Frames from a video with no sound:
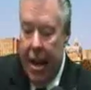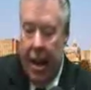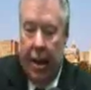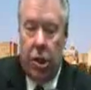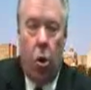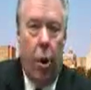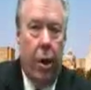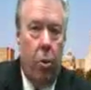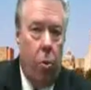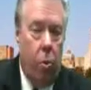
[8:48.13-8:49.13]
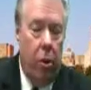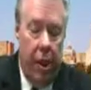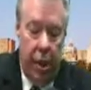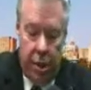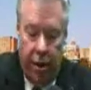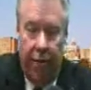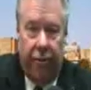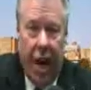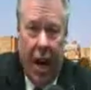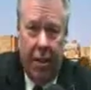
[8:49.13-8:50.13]
It's a quick list of
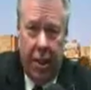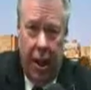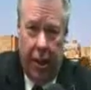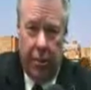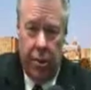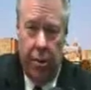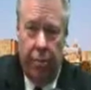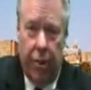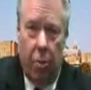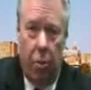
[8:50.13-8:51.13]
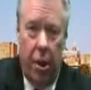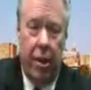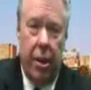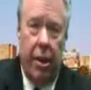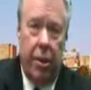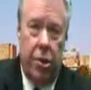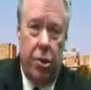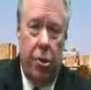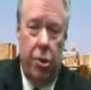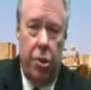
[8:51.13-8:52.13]
5 things that we think that
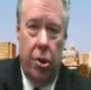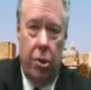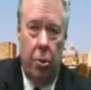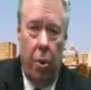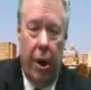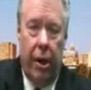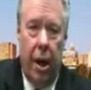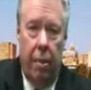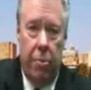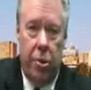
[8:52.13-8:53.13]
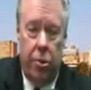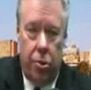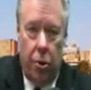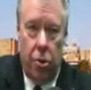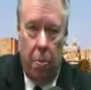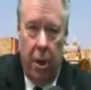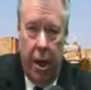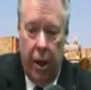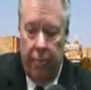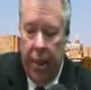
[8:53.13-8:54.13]
you should do when it comes to social
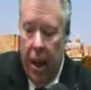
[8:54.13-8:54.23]
media.